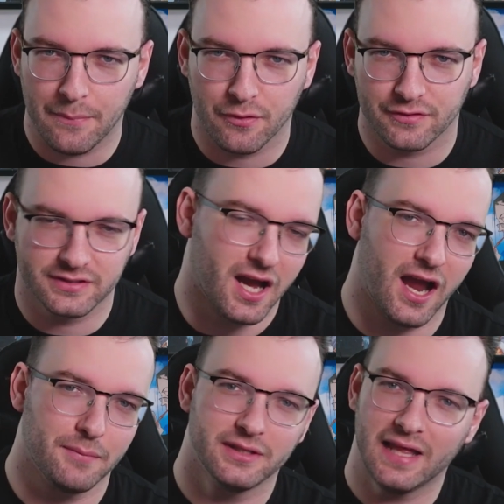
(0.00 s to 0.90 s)
over time,
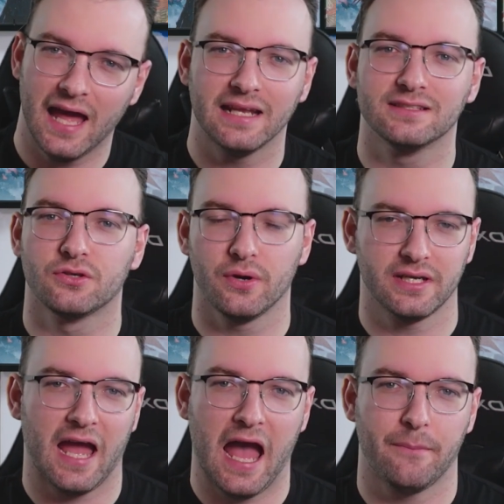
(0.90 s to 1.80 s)
but that is going to
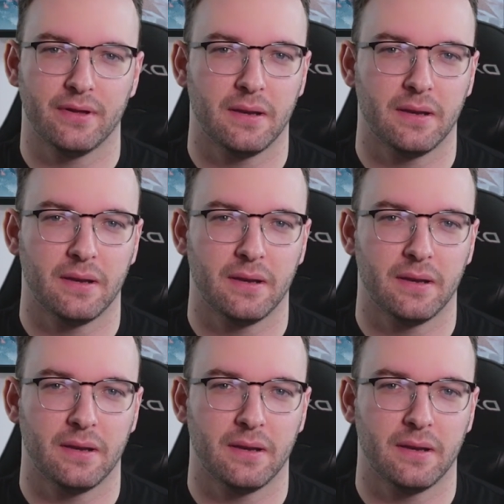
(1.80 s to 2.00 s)
happen.